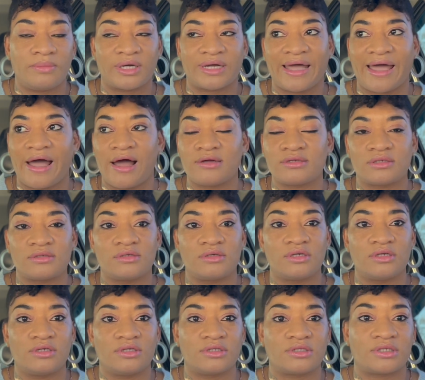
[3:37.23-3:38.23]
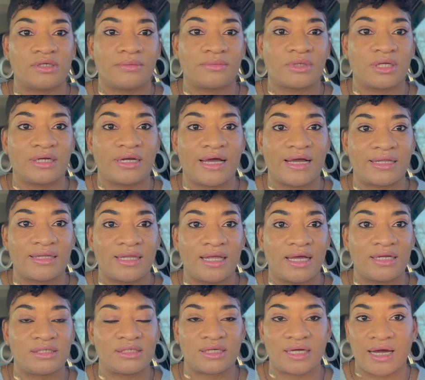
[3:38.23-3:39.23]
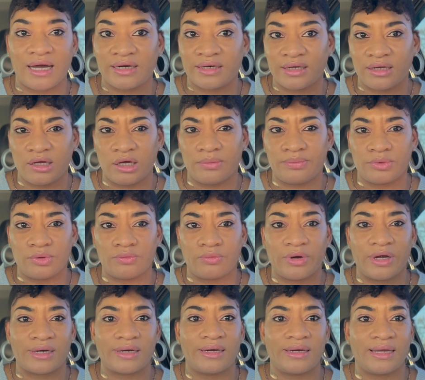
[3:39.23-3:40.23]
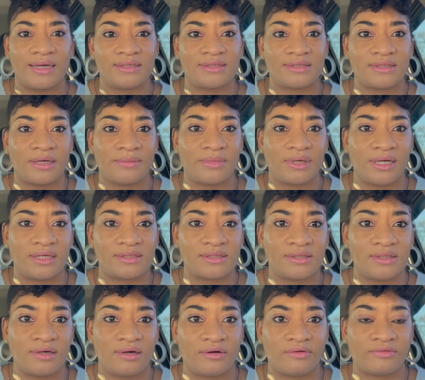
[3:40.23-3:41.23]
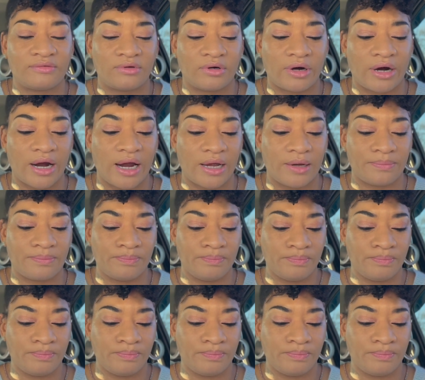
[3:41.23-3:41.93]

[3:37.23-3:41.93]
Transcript: a counselor or something like that to kind of help you regulate some of that stuff, all right?